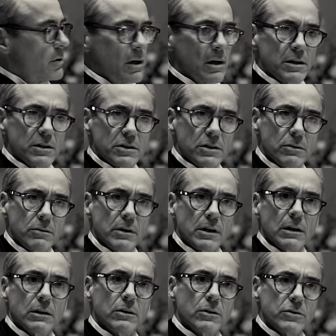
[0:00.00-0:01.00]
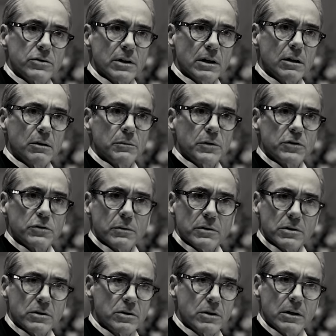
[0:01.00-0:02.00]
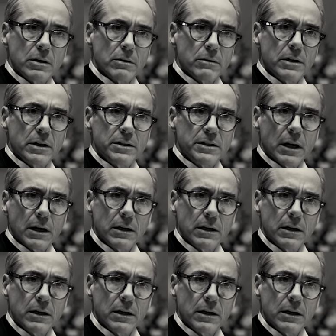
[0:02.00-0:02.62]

composition becomes, for me, very much about